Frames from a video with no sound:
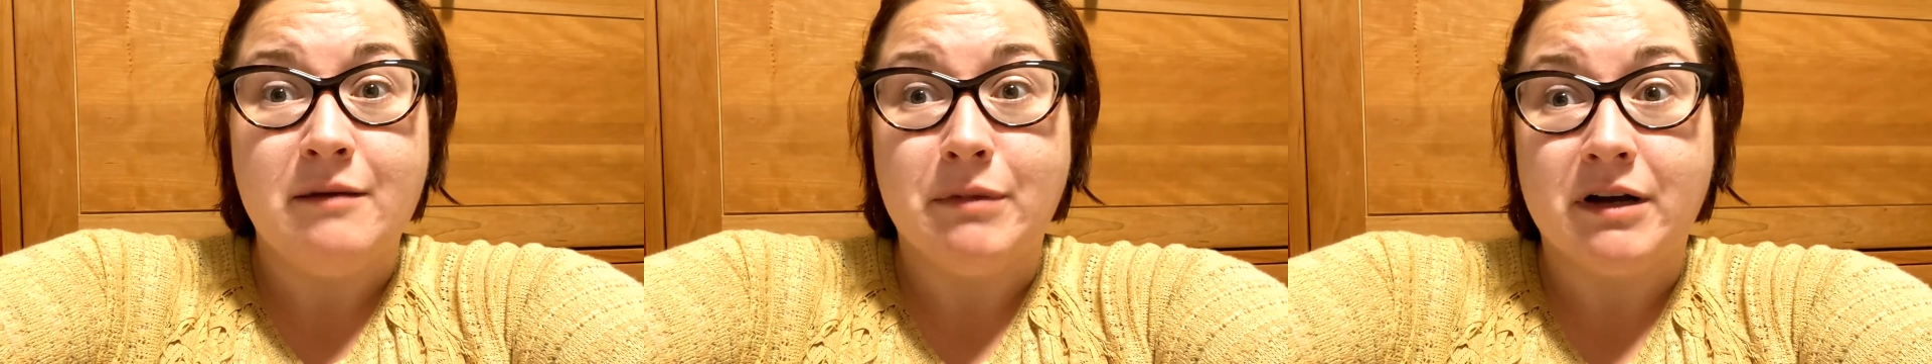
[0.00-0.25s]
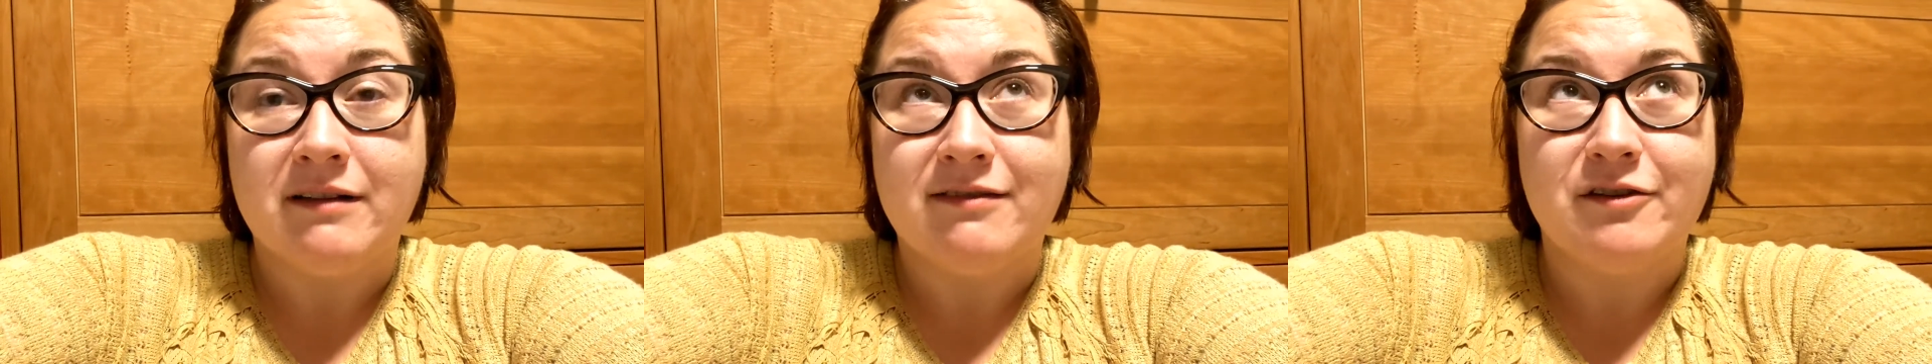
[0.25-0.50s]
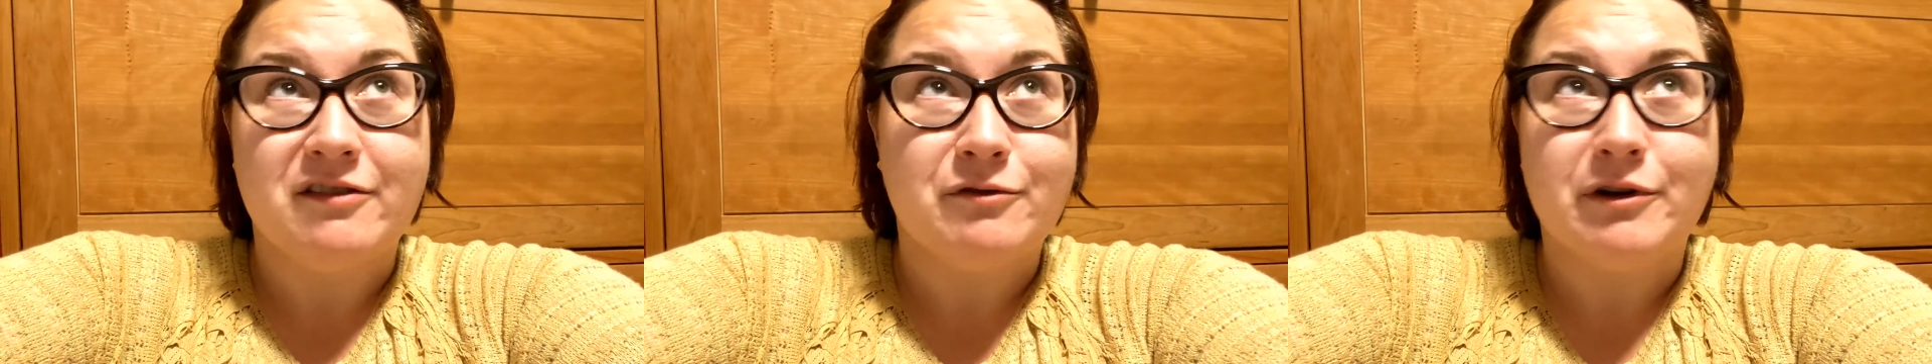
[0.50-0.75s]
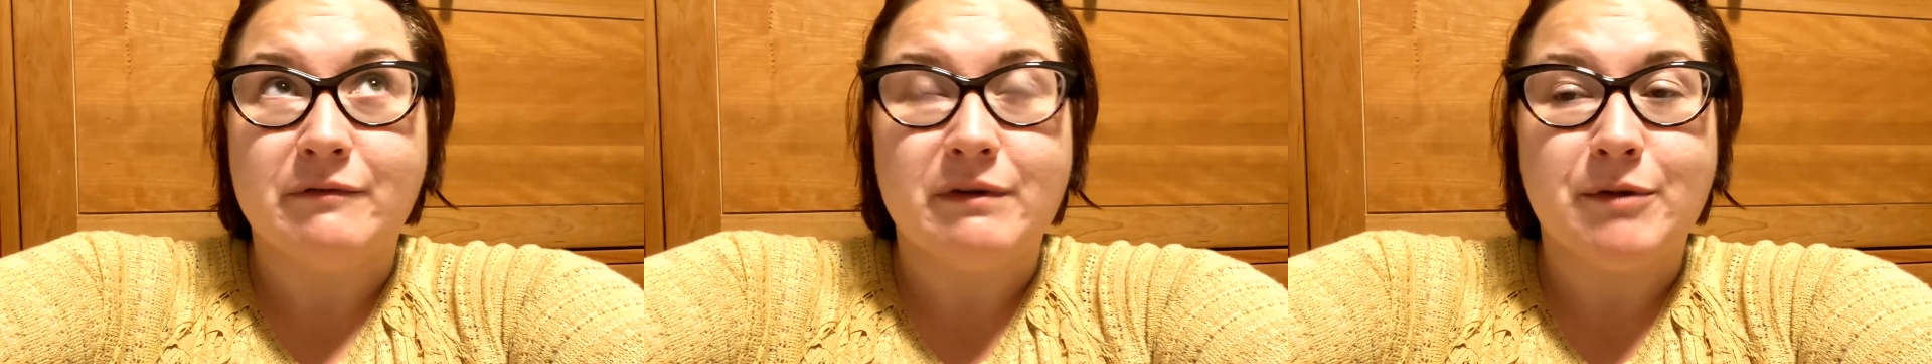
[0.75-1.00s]
because they're
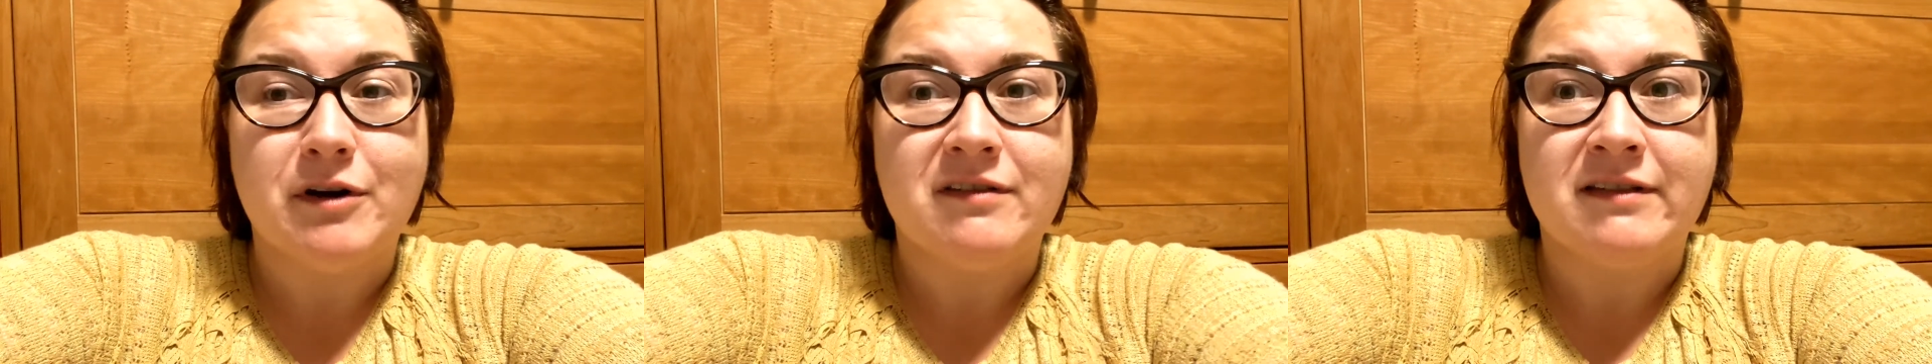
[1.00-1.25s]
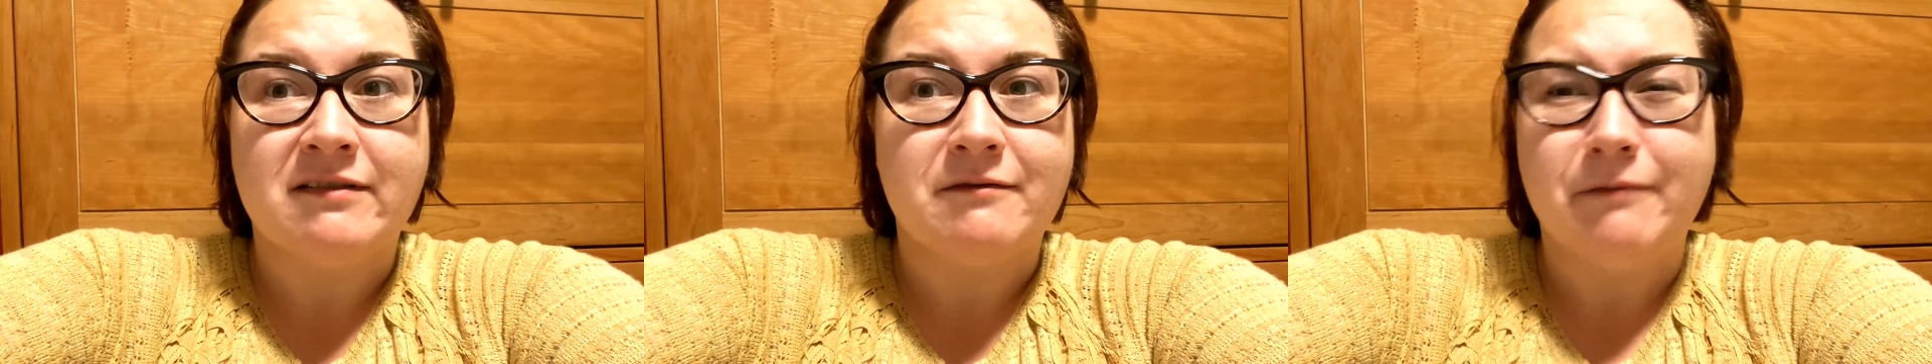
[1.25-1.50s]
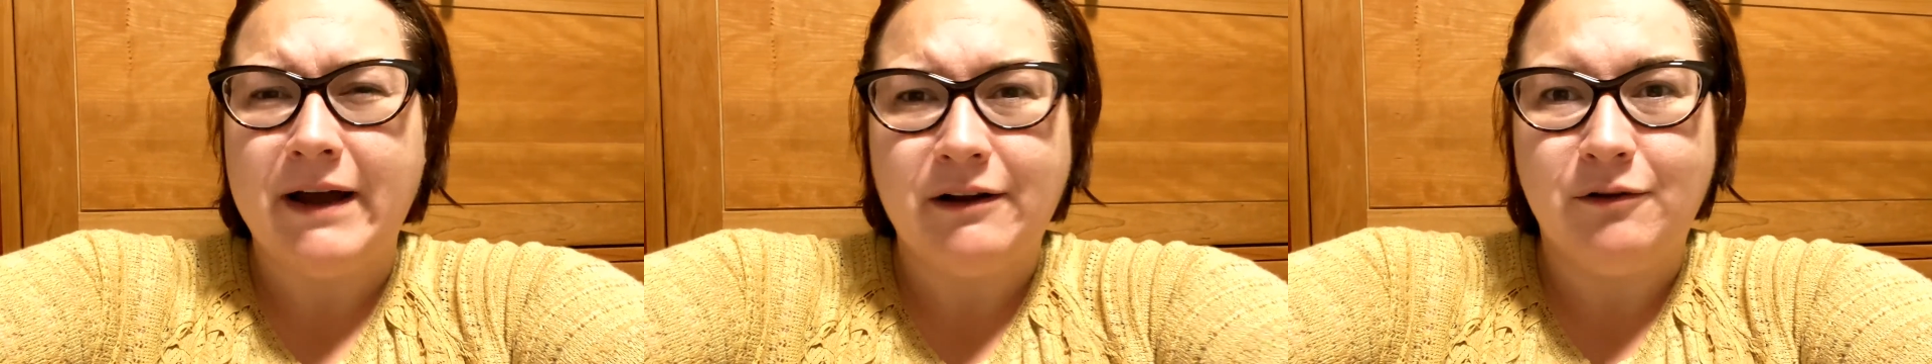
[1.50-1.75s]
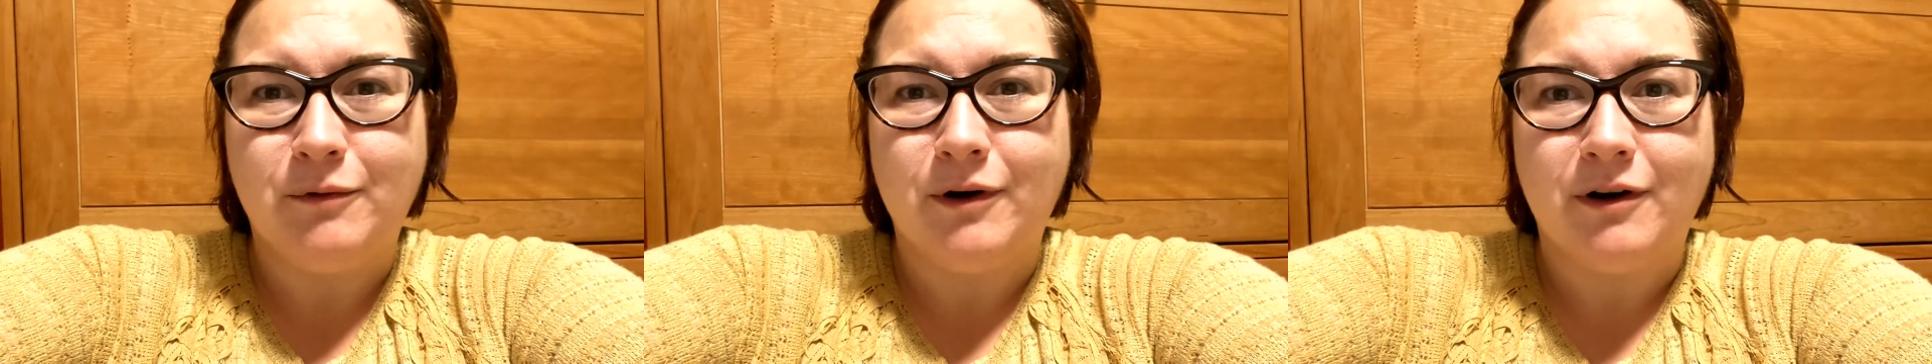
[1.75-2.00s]
sort of a person's
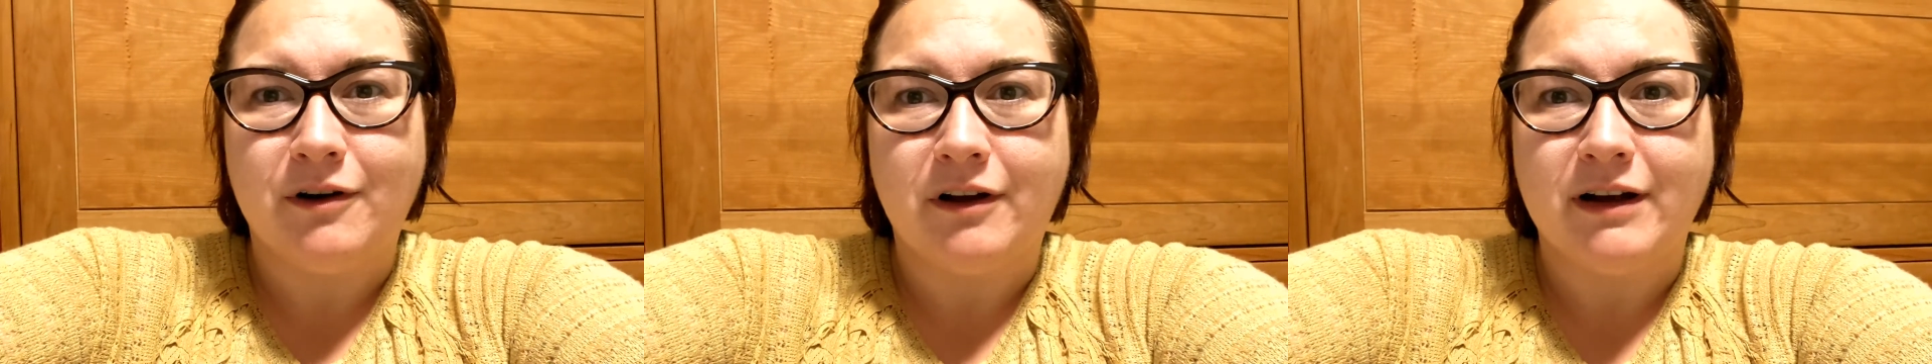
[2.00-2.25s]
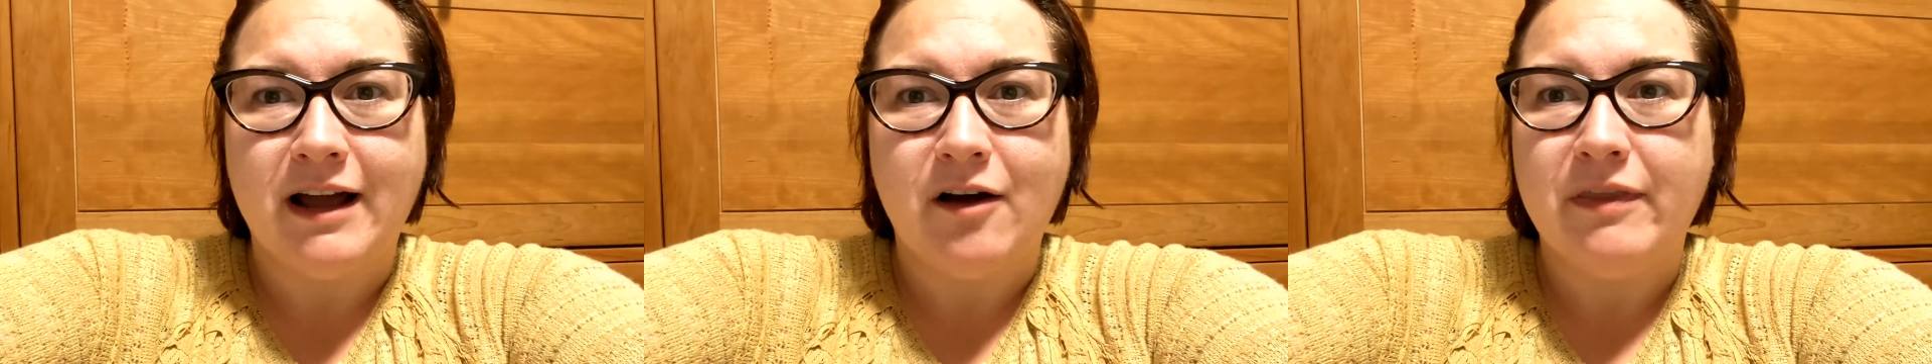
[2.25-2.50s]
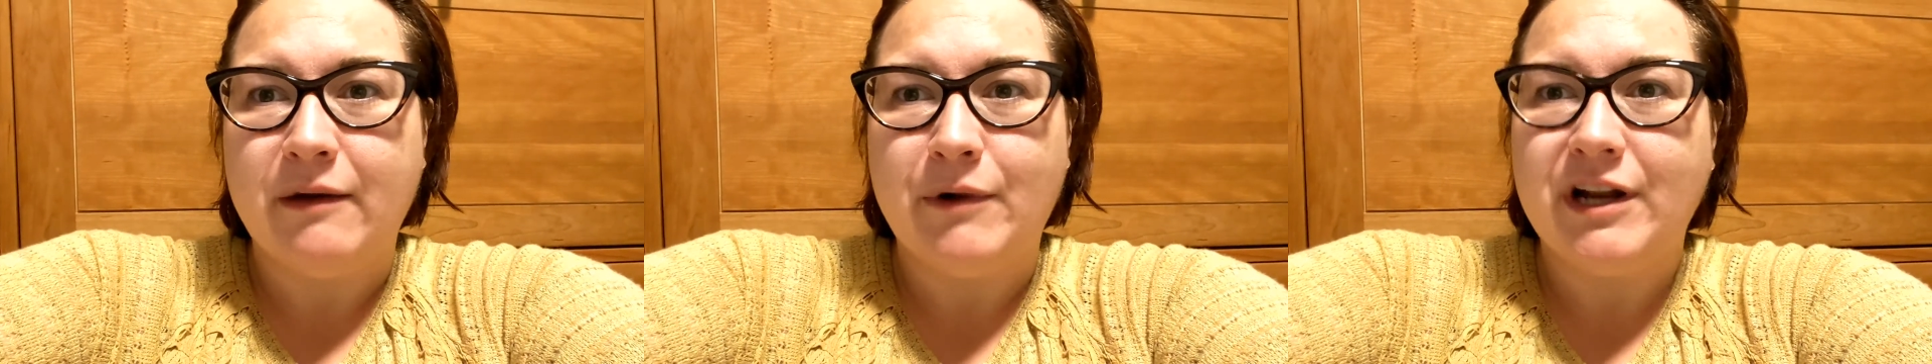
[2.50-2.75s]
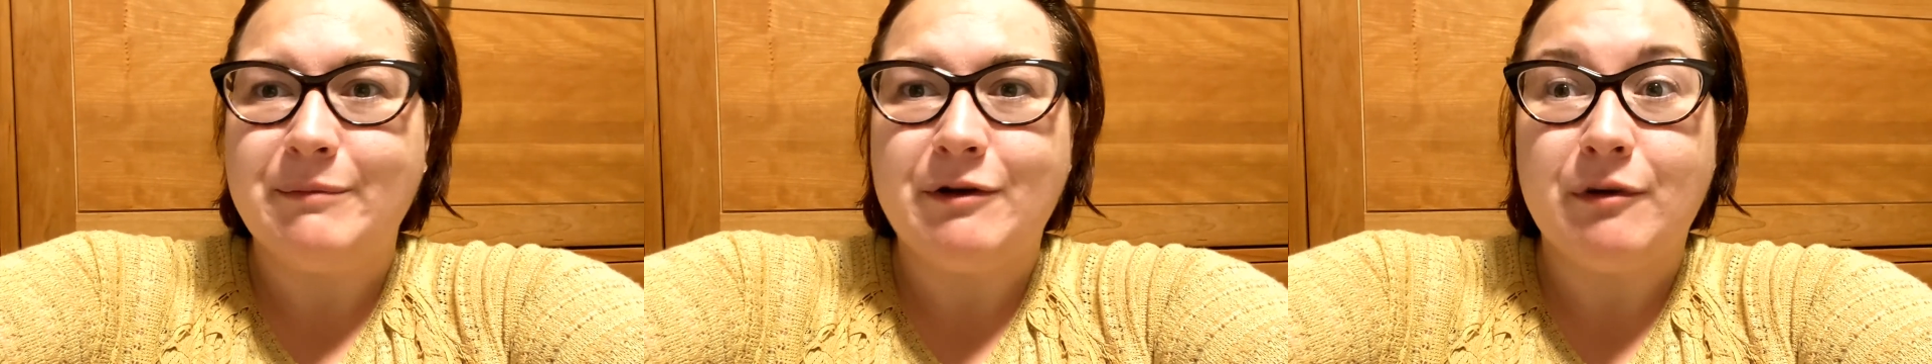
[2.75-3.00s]
final word on how they
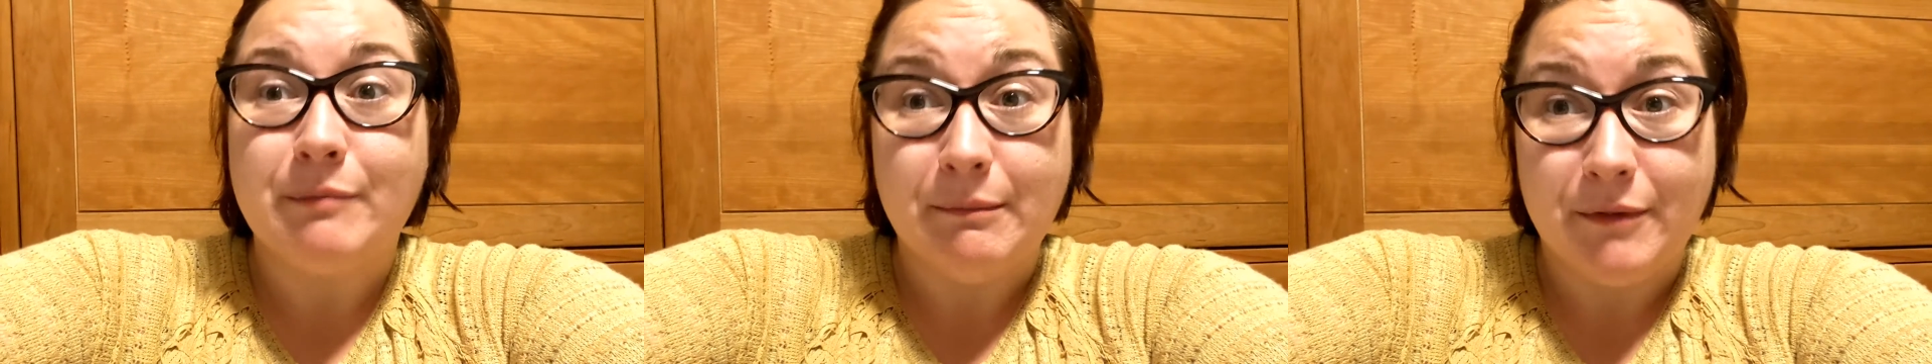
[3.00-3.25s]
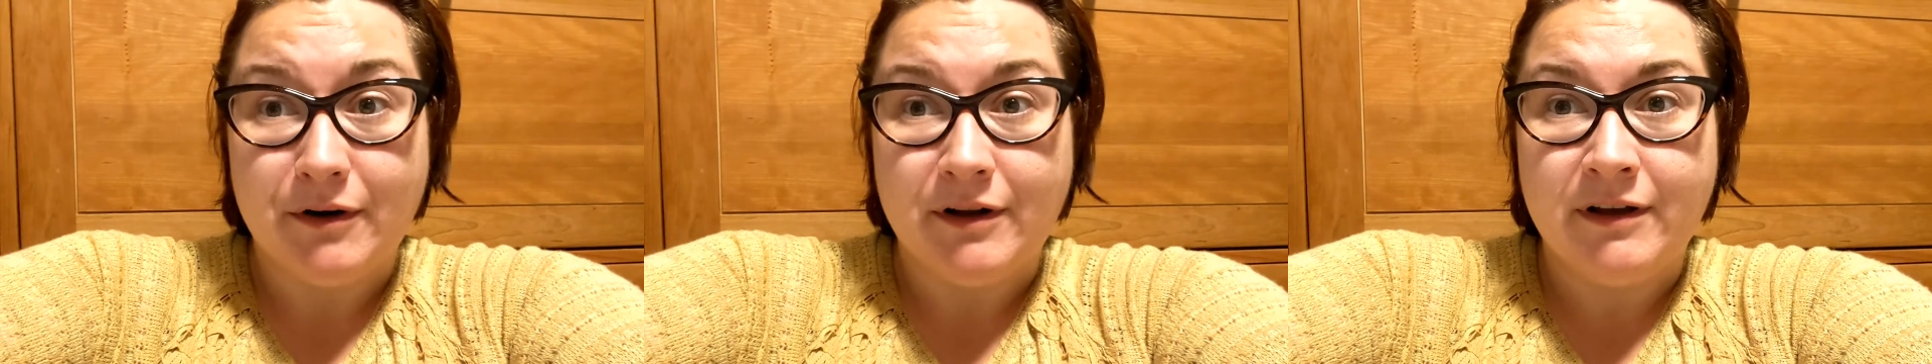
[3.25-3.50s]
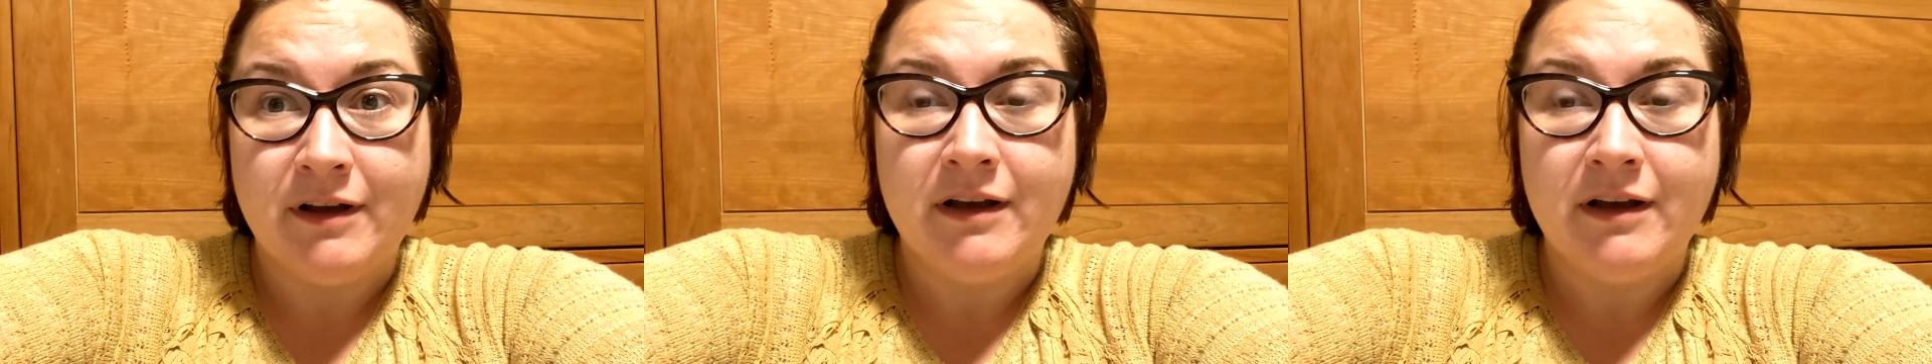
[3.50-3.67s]
want to be remembered.